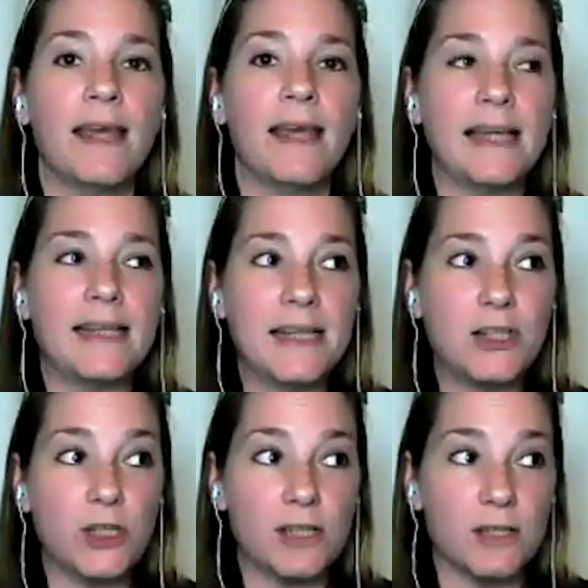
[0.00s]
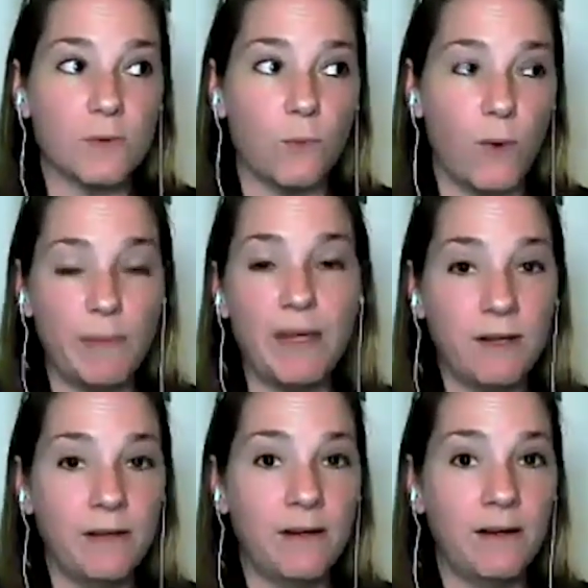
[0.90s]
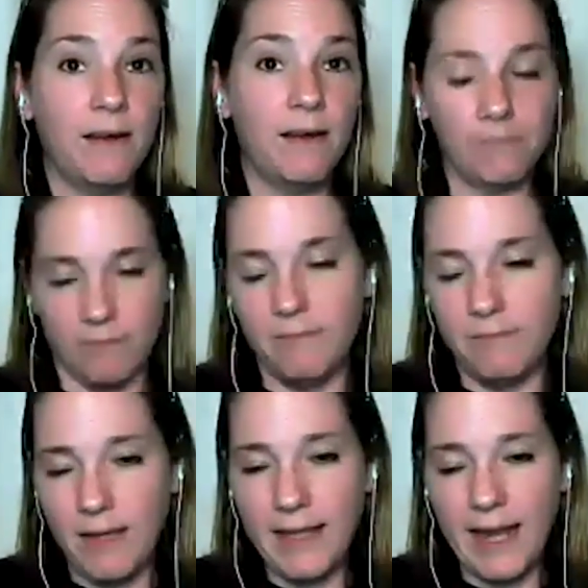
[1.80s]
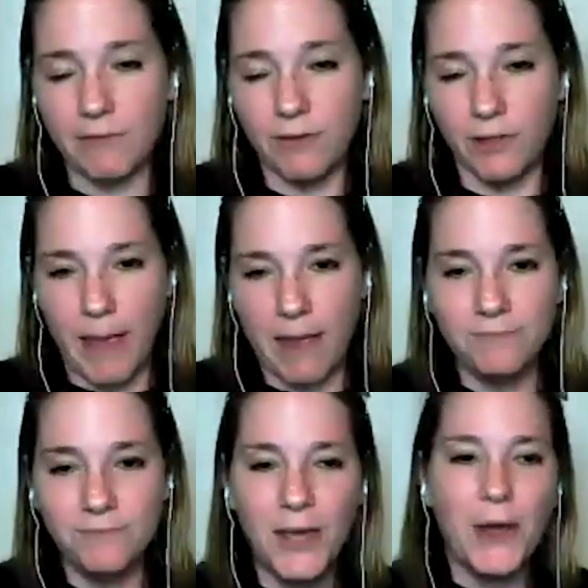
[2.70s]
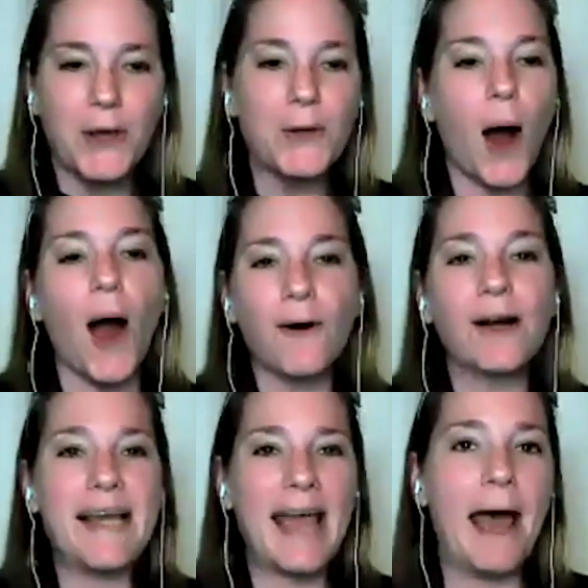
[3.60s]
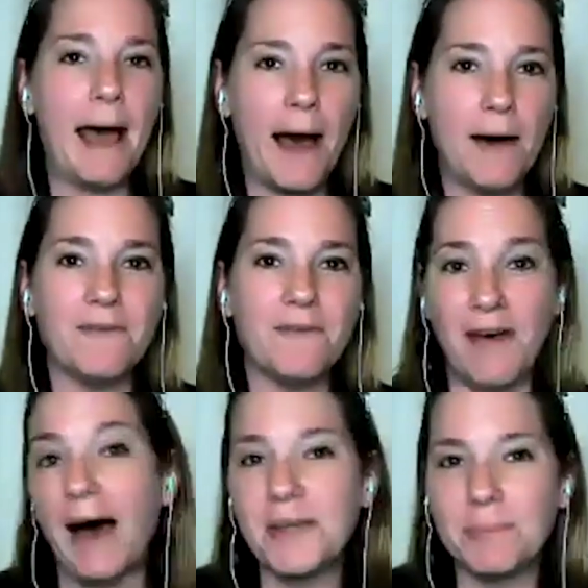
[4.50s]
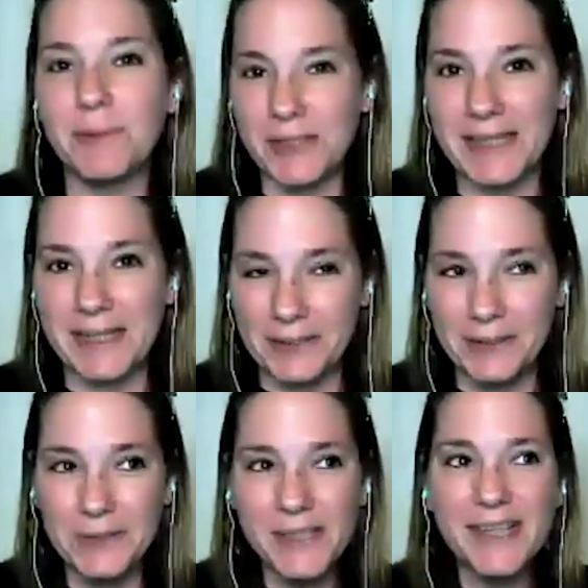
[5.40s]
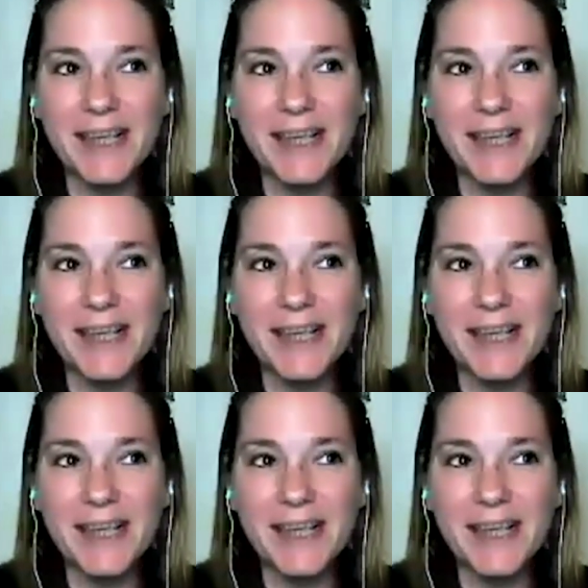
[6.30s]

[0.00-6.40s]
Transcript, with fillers: It teaches women and a handful of men who already have valuable skills,